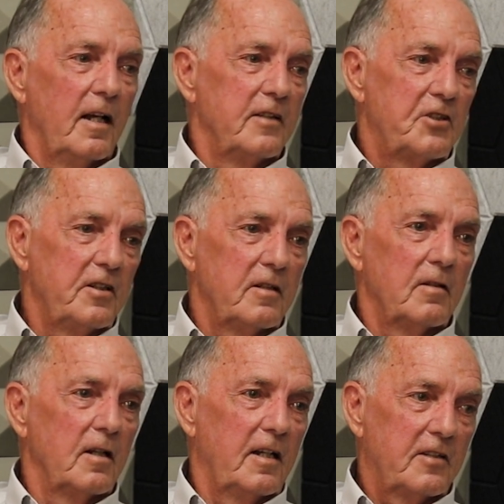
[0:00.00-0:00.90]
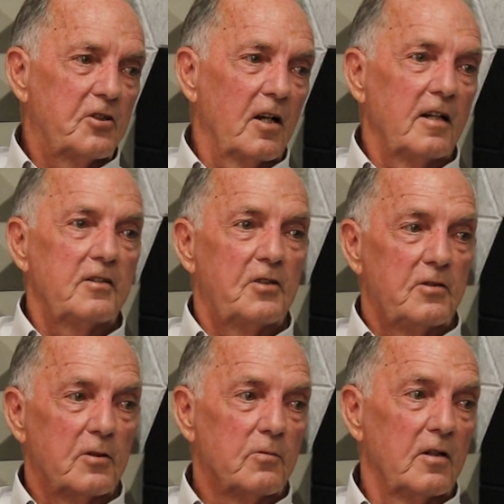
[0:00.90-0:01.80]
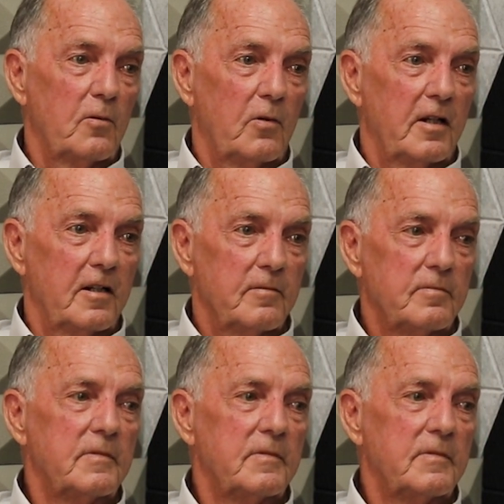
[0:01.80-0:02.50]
she hitchhiked. She's a runaway.